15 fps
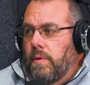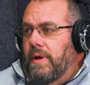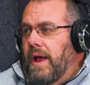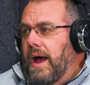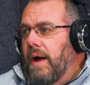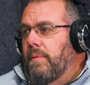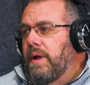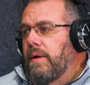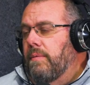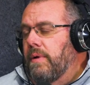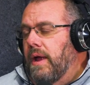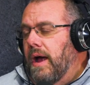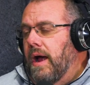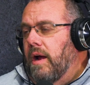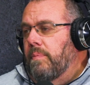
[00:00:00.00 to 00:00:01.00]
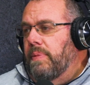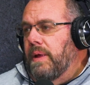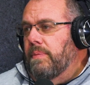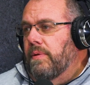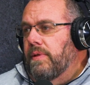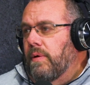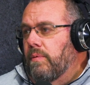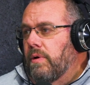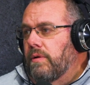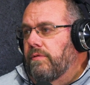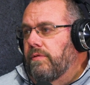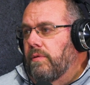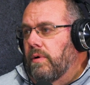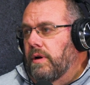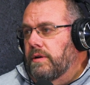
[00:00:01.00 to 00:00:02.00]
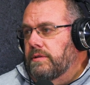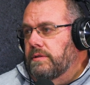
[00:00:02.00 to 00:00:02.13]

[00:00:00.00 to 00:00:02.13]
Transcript: Well, right? we hired people that worked for